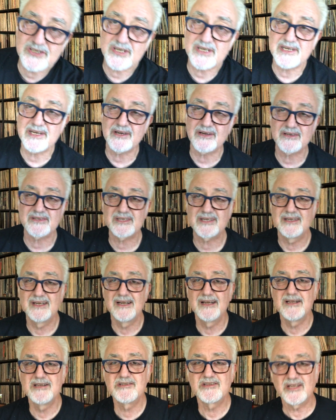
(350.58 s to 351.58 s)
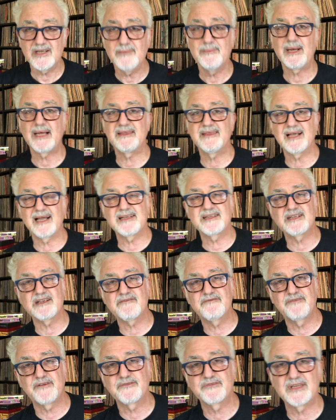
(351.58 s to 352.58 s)
of years, till about
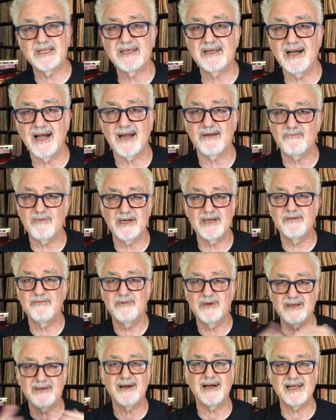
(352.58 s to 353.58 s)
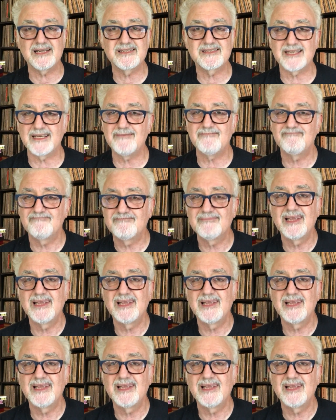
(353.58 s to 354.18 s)
1959, where he realized that